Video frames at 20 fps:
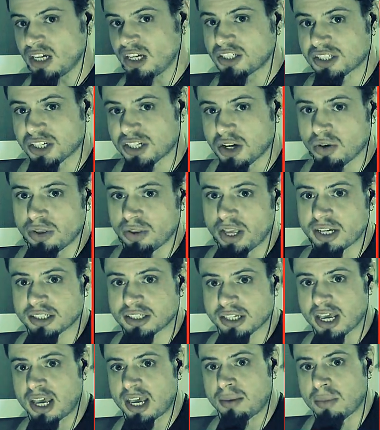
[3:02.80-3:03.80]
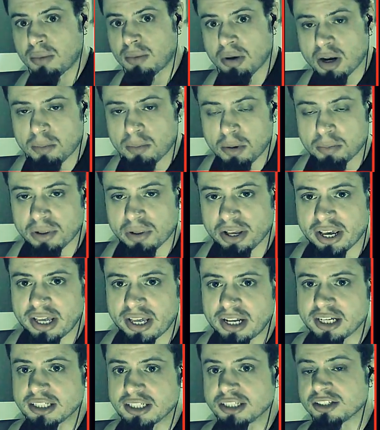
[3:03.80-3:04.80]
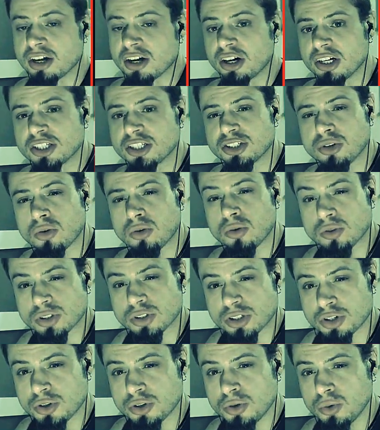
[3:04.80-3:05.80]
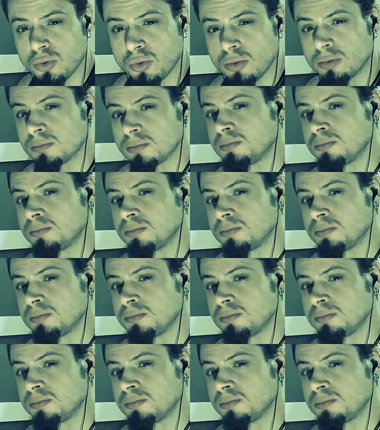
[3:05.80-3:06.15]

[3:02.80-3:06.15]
So next game I'm going to be playing is Dark Souls 2.